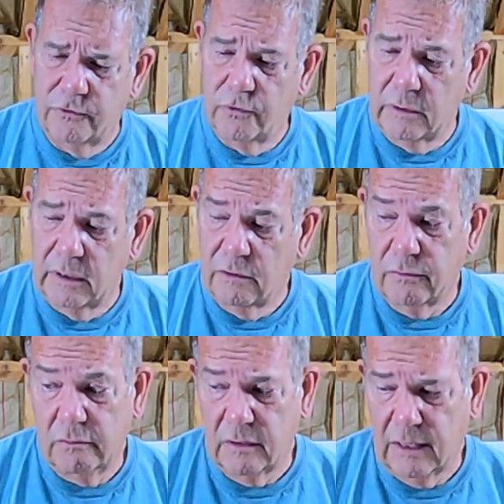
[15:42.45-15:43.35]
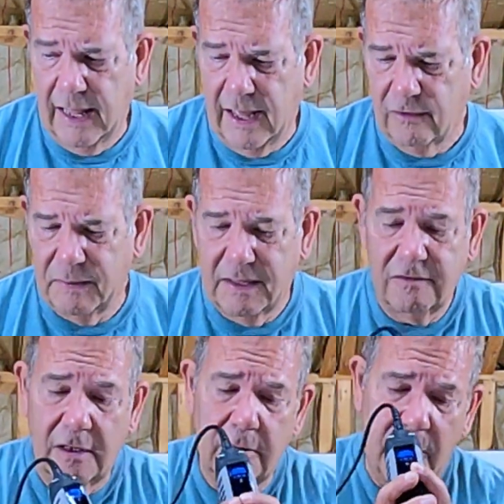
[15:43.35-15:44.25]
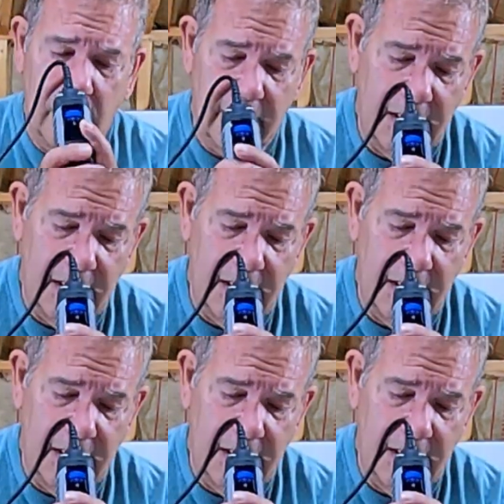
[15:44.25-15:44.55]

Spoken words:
drilling through the glass, because the other part of